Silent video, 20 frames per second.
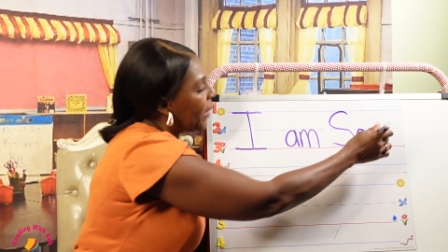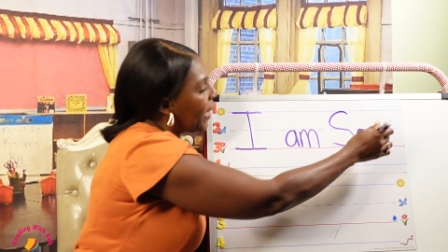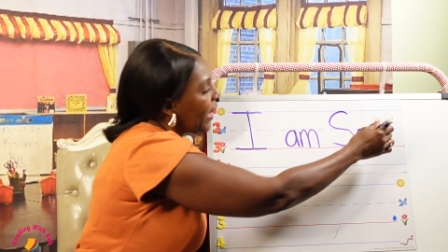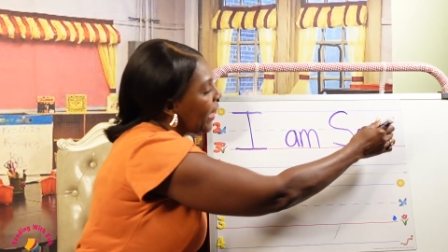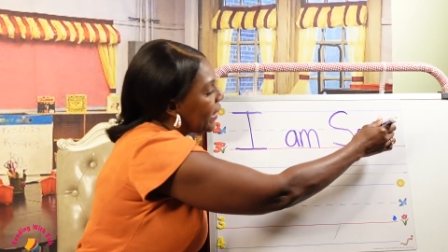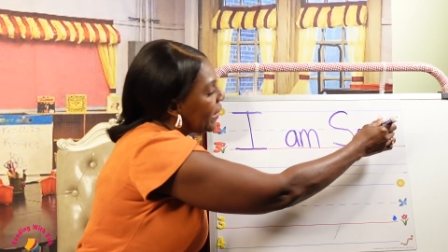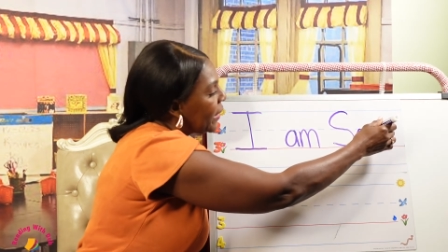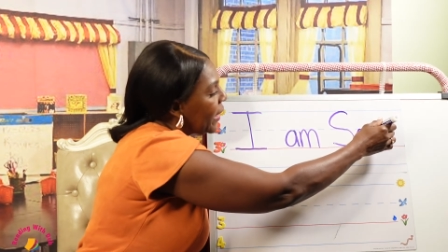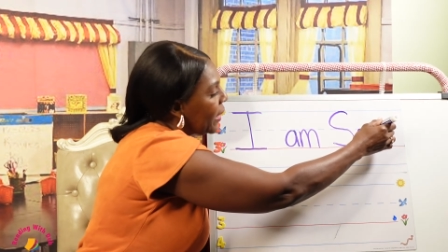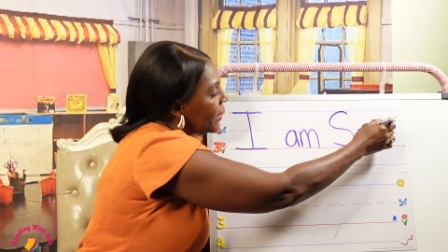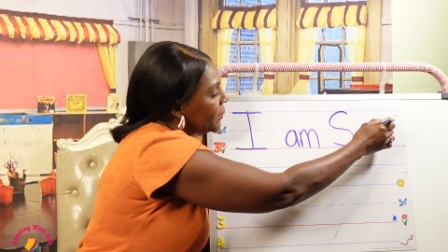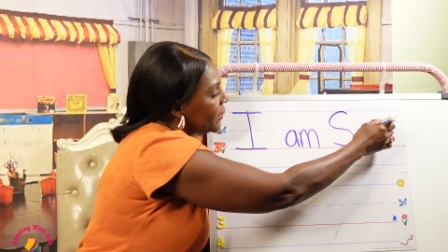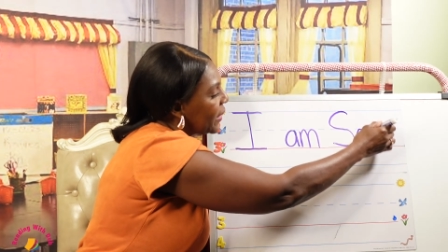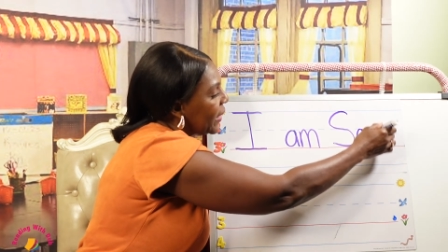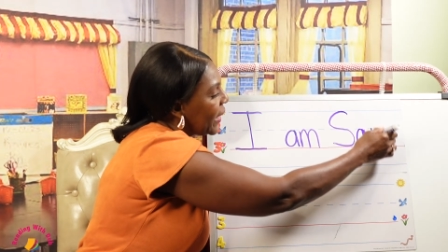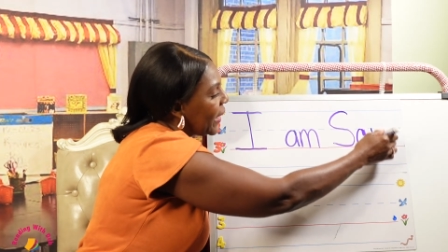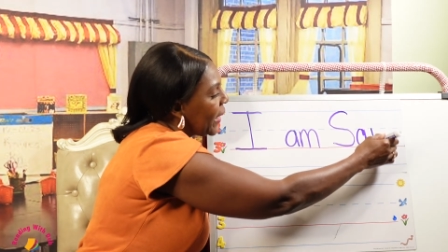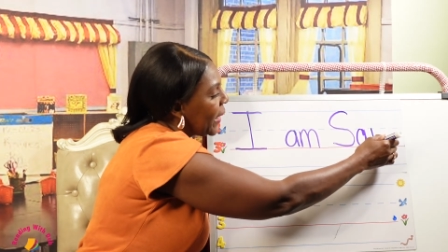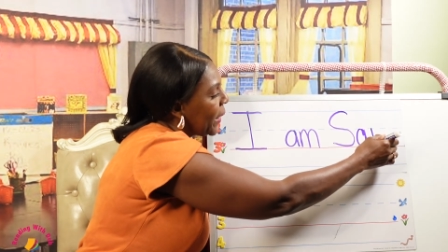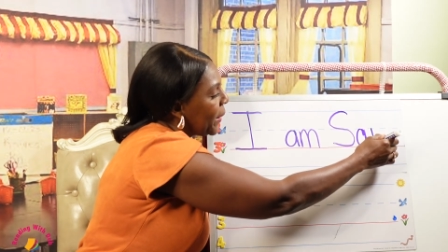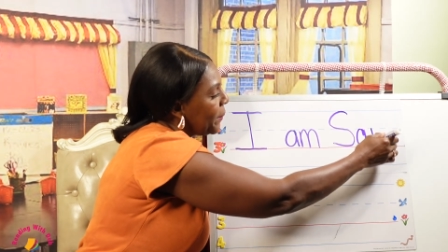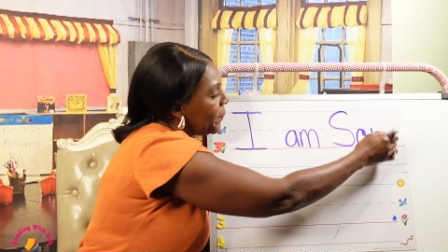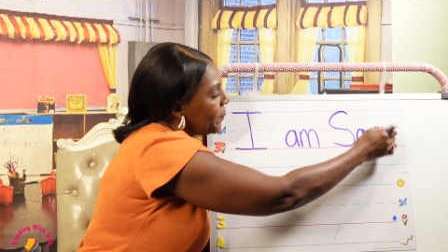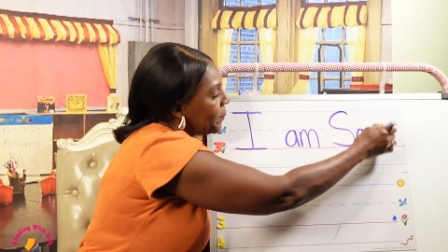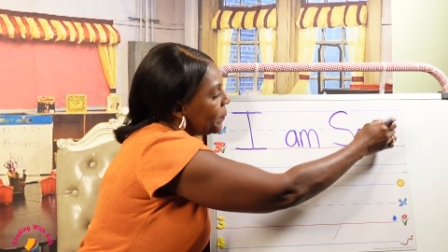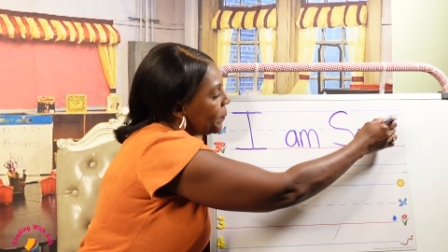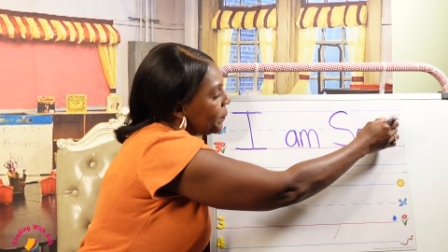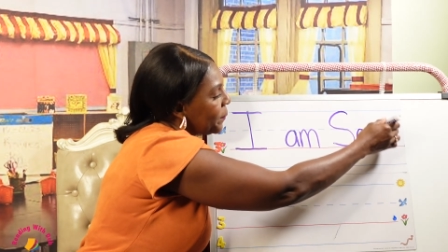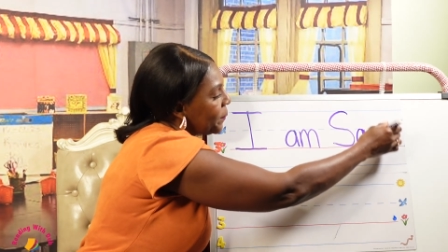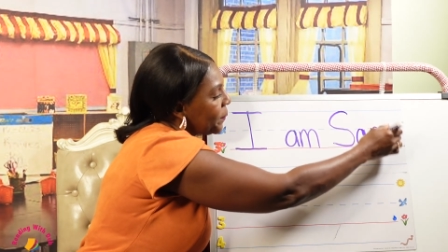And now the
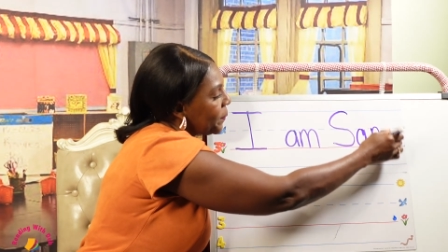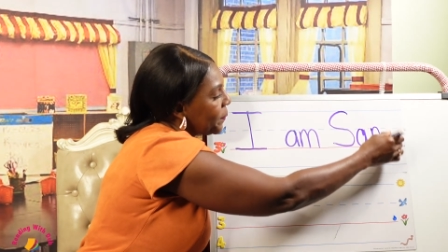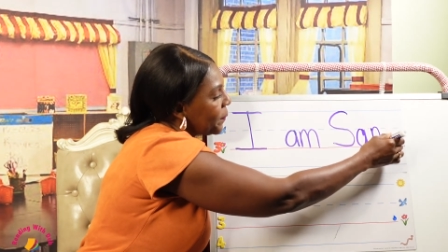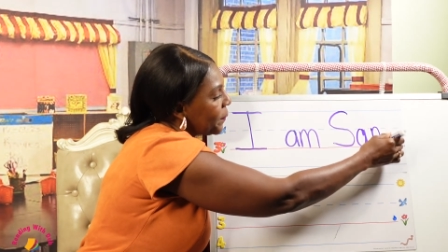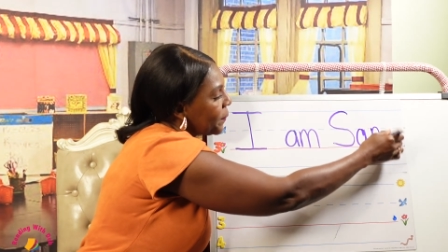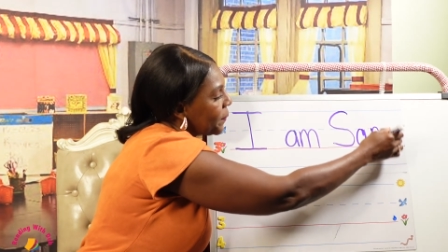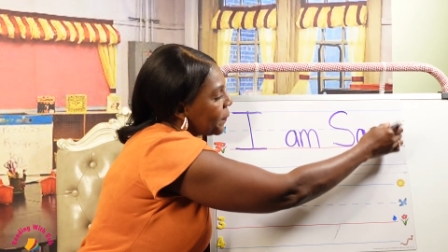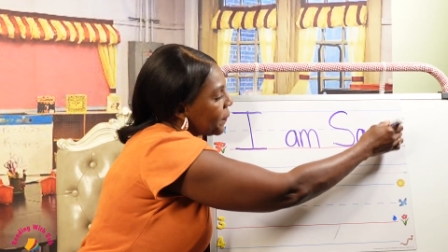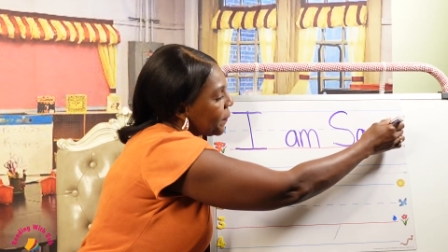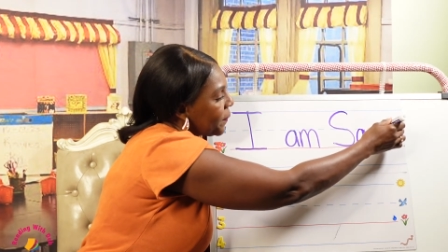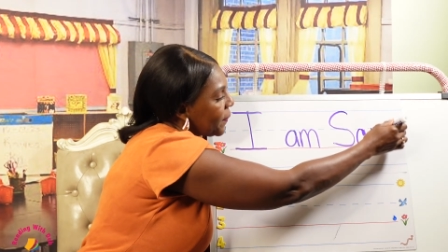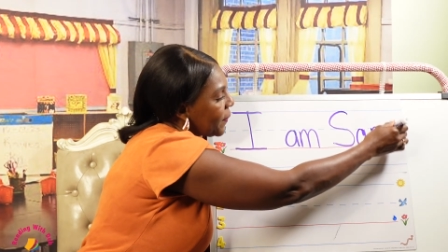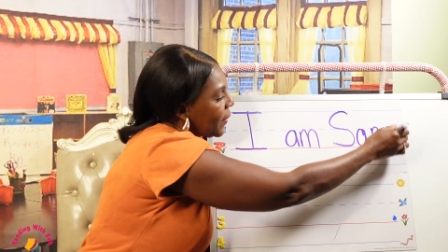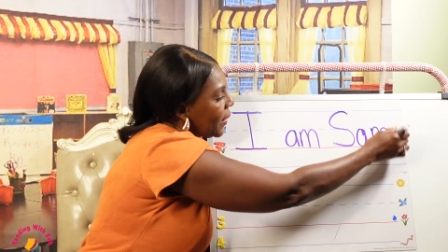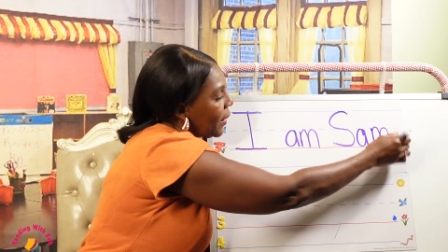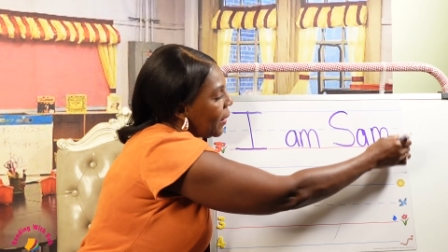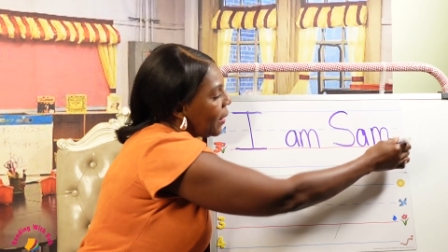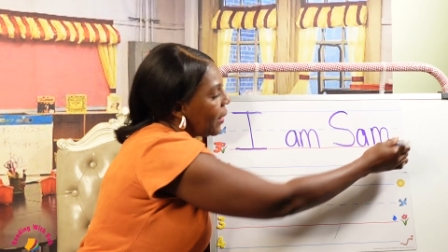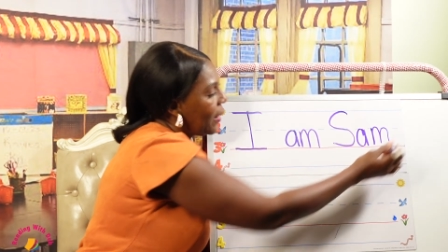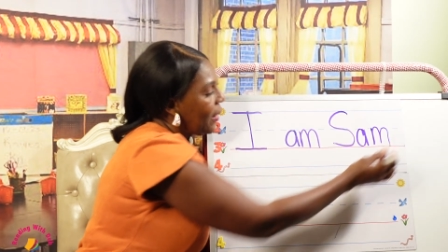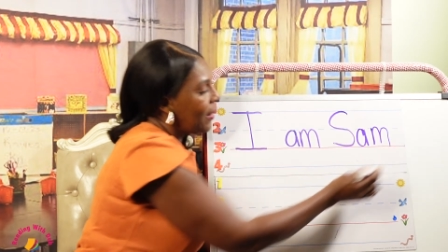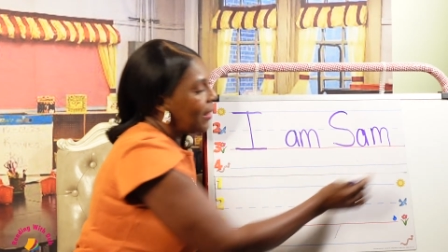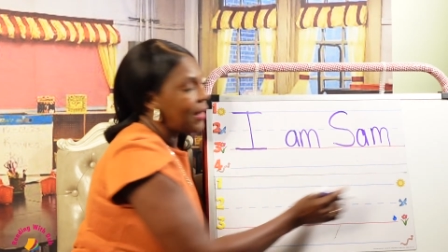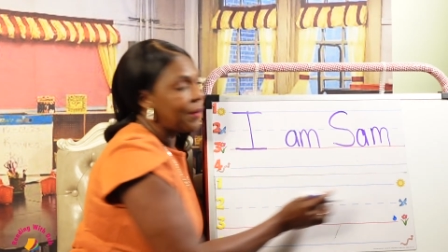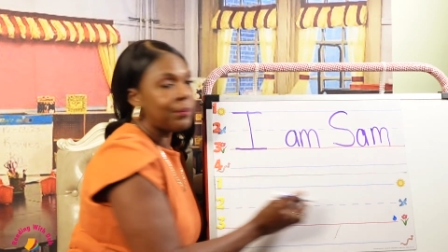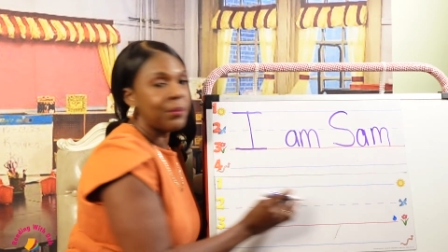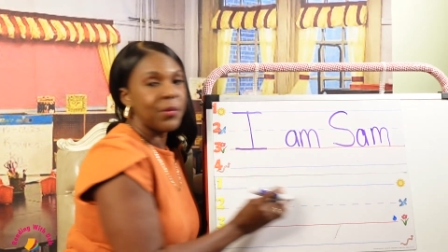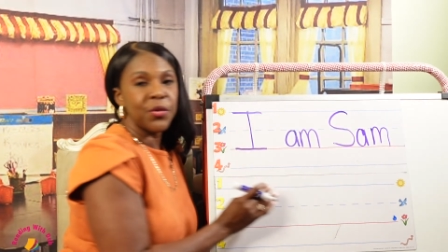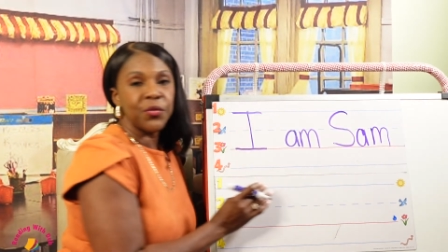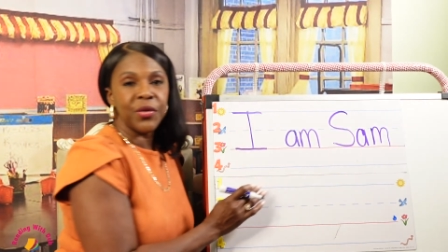M.
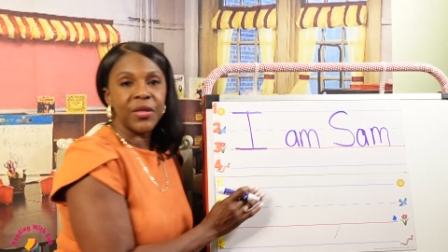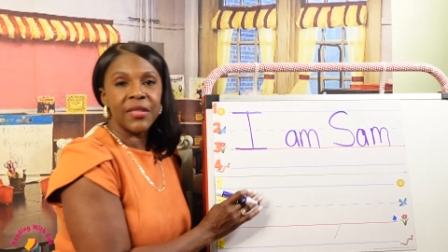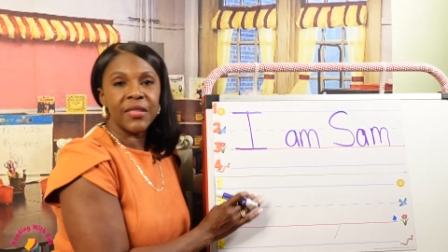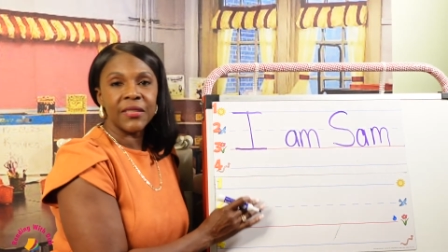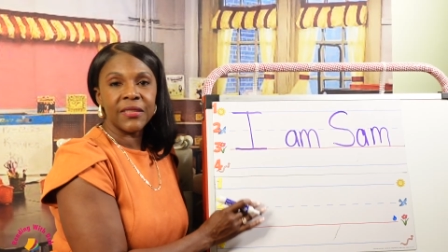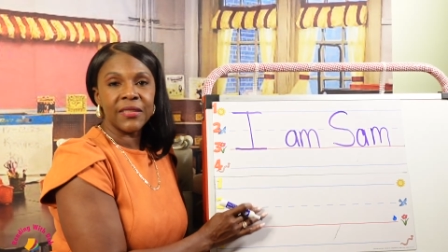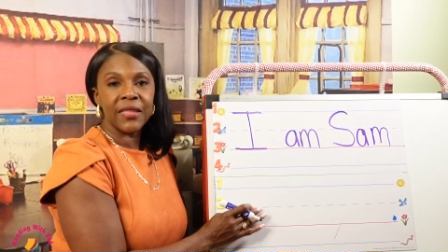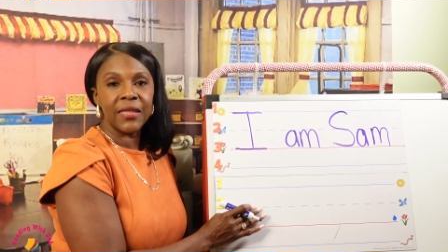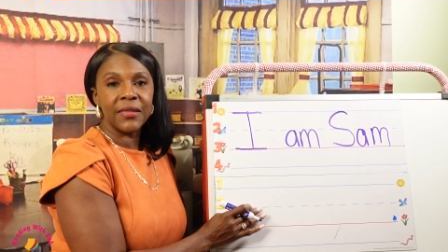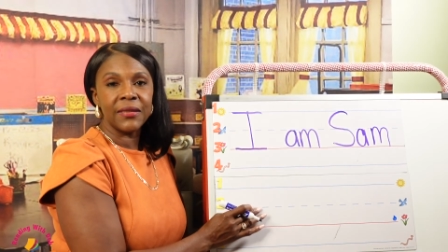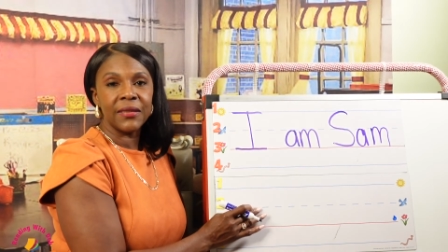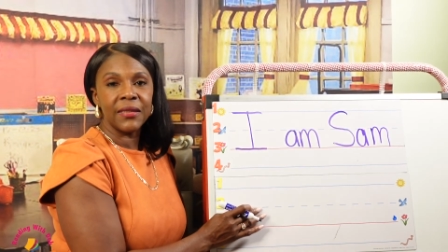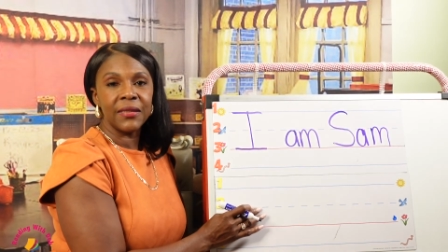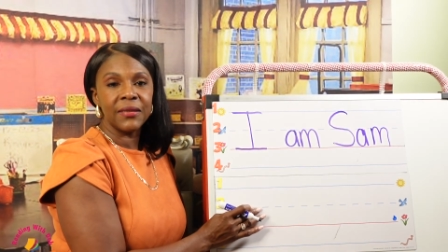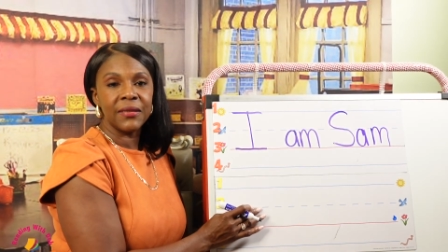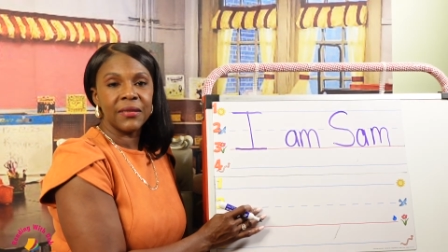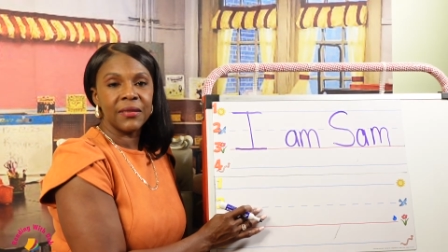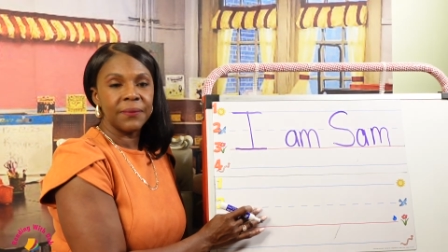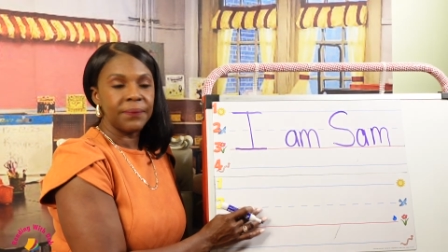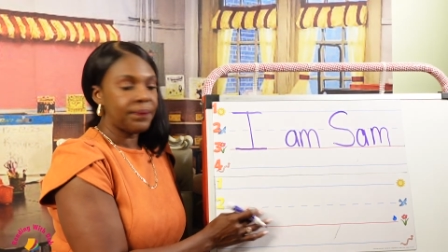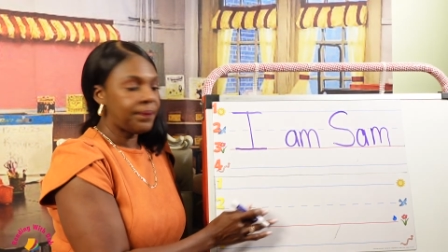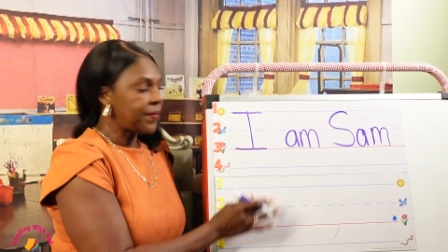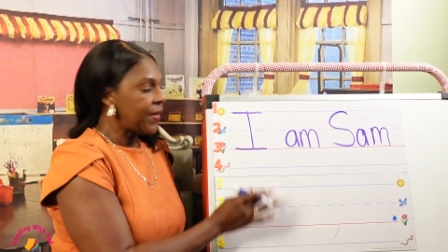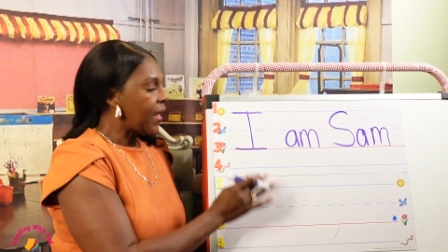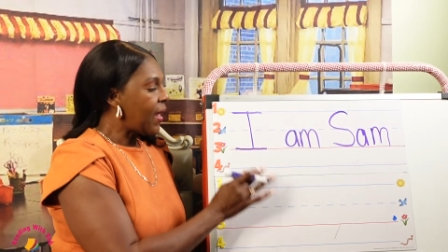Let me read the sentence.